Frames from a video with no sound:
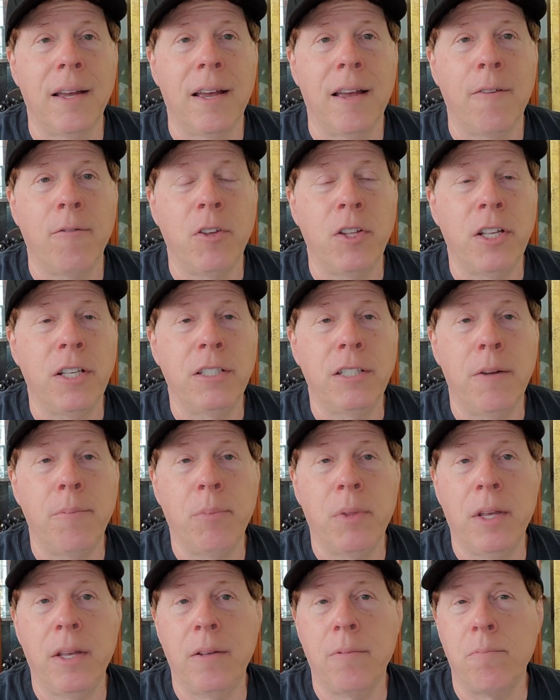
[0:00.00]
If you need
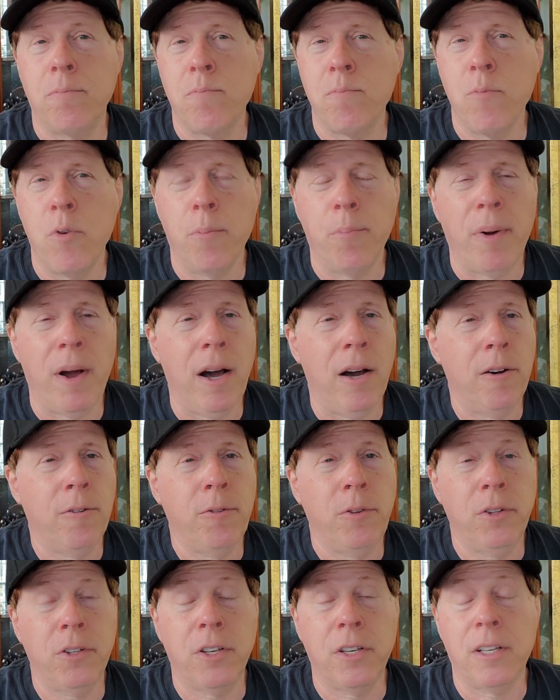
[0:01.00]
something more
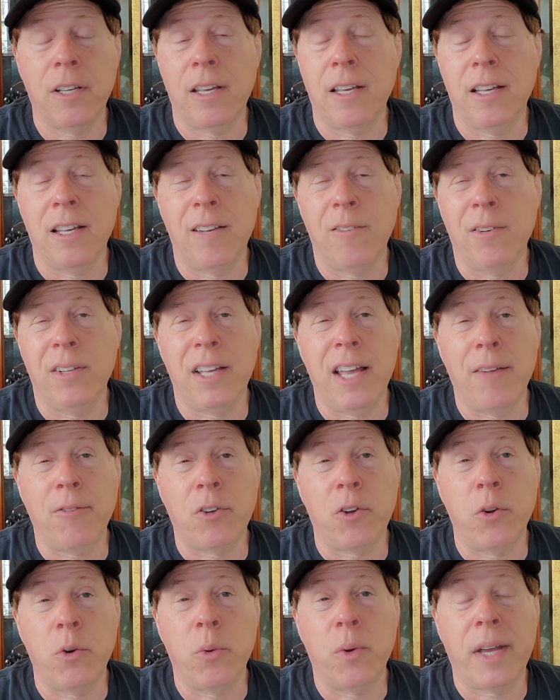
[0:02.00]
powerful, you really have to
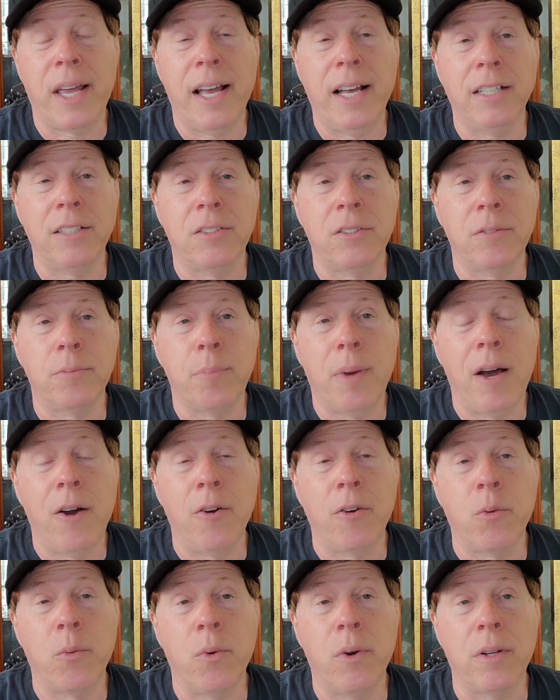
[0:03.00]
go to a gas
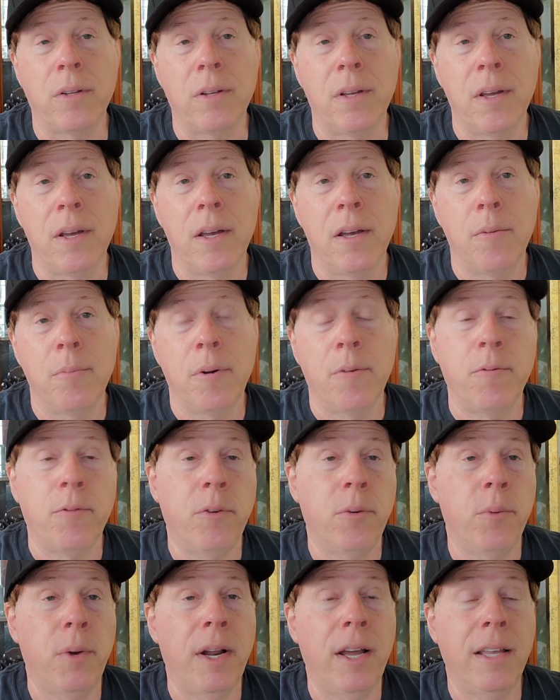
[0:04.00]
powered one. But
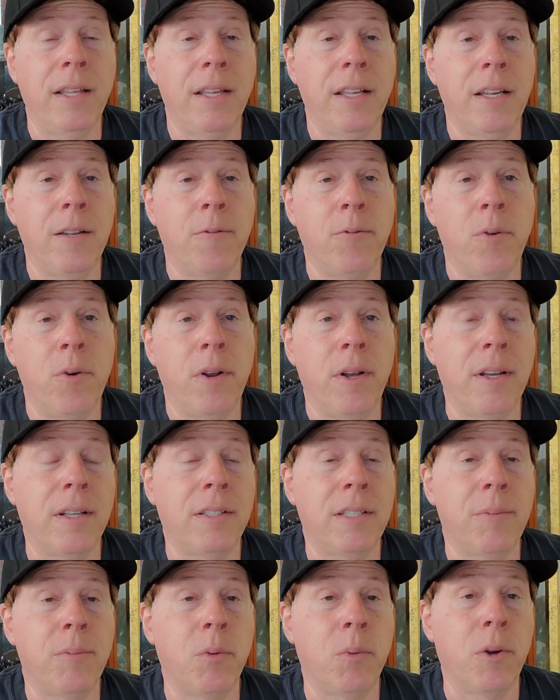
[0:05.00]
for what I needed for it, it
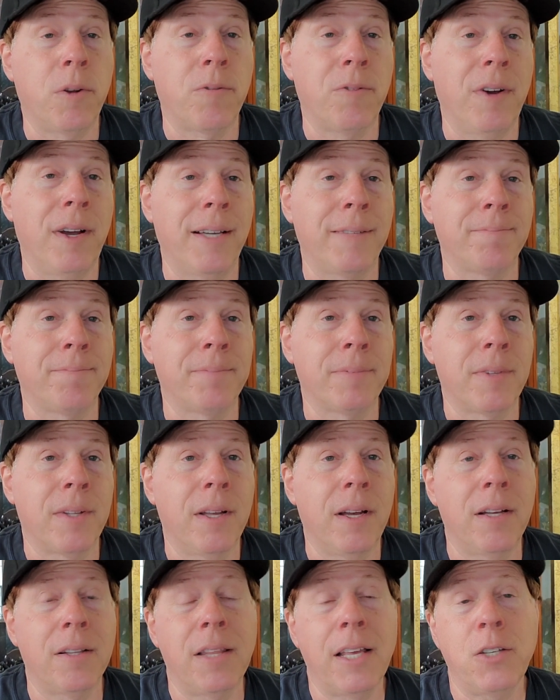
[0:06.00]
seemed to work fine.
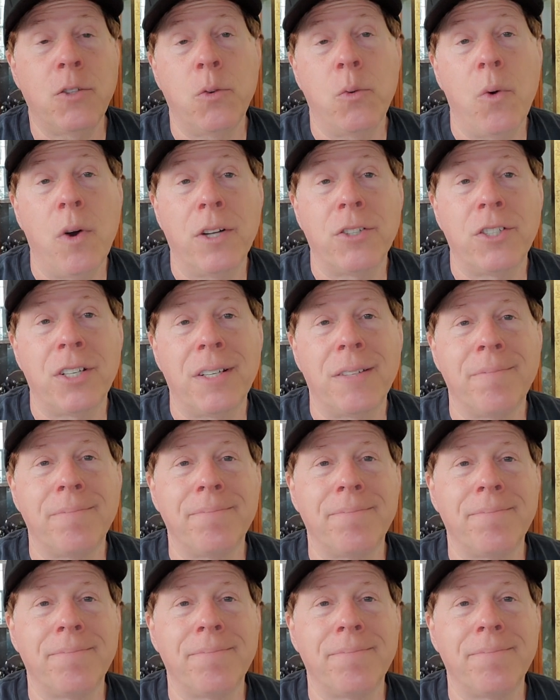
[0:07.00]
Thanks for watching.